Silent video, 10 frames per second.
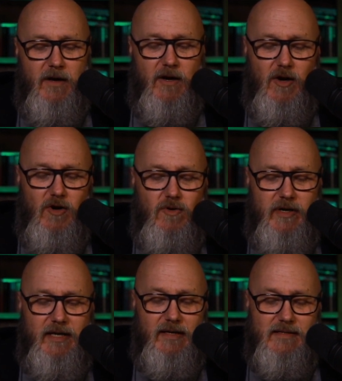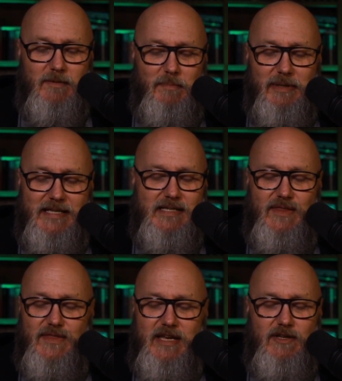Oh, it is a blessed
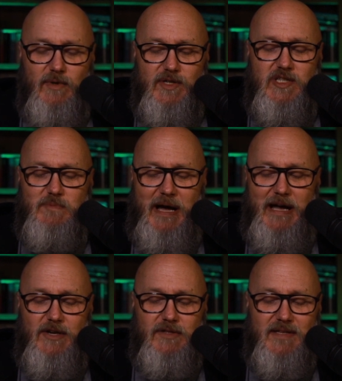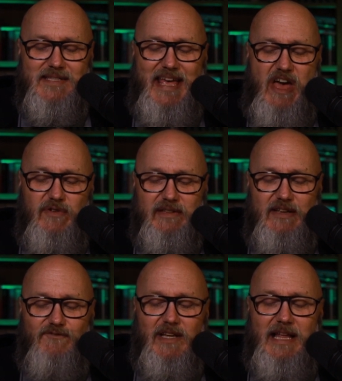thing to aspire to this
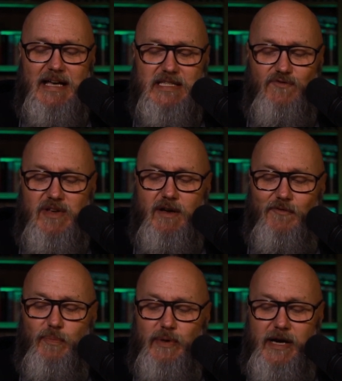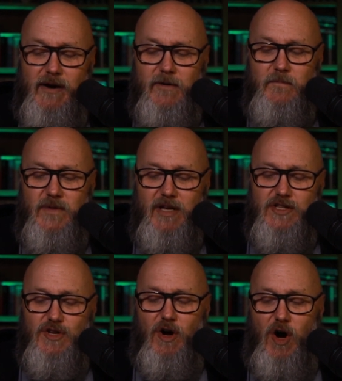heavenly philosophy of prayer,
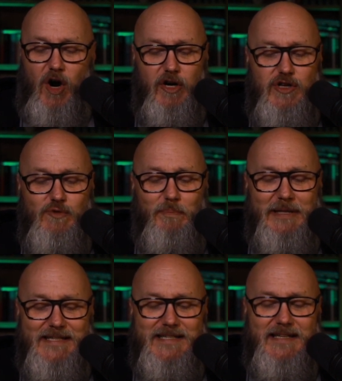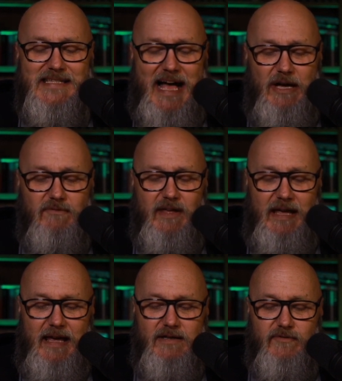to argue blessings out of the
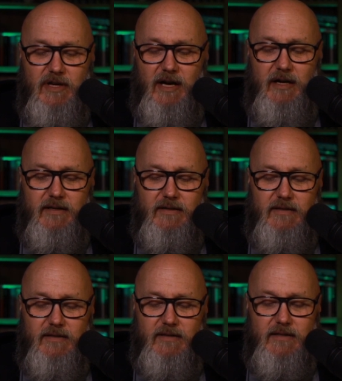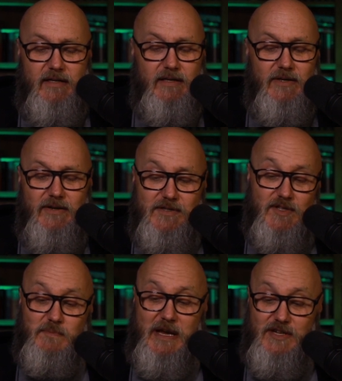hand of God. Here is
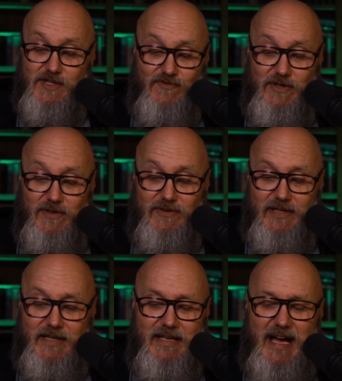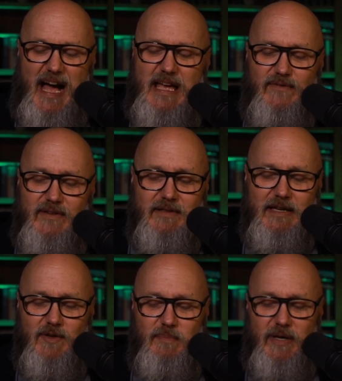a spacious field. I have
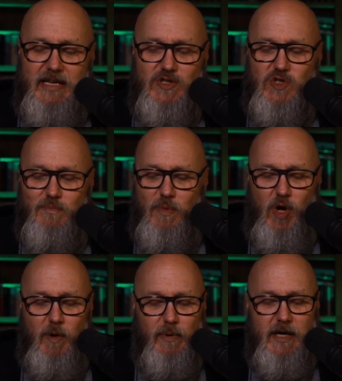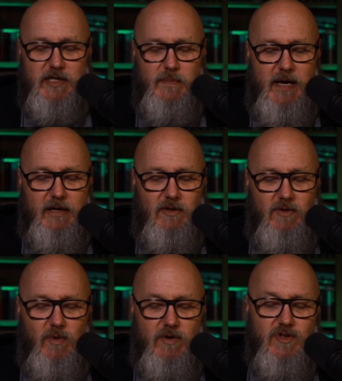given but a small prospect
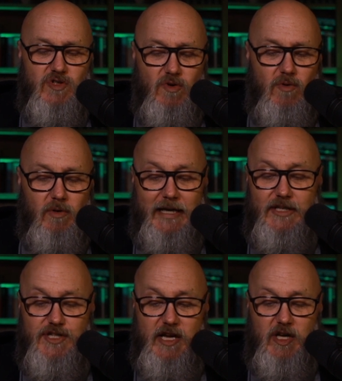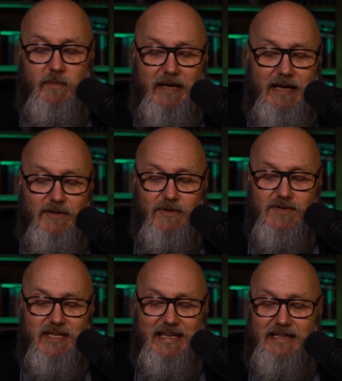where the soul, like Jacob,
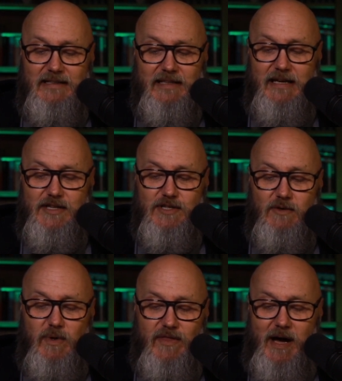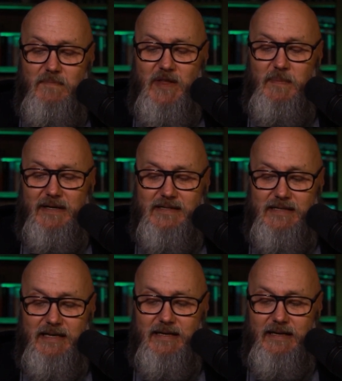enters the inclination with
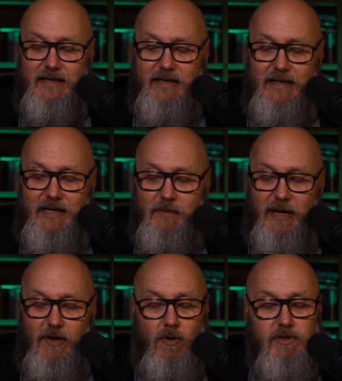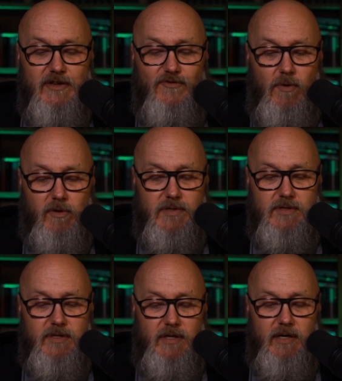omnipotency and by holy
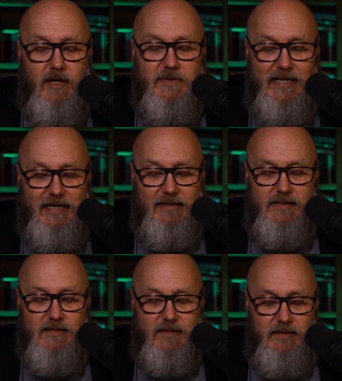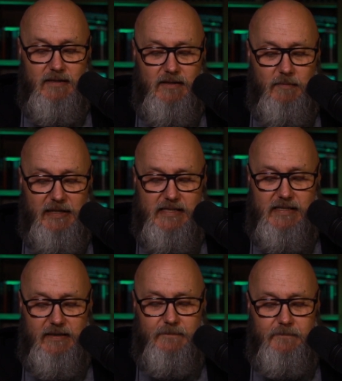force obtains the blessing.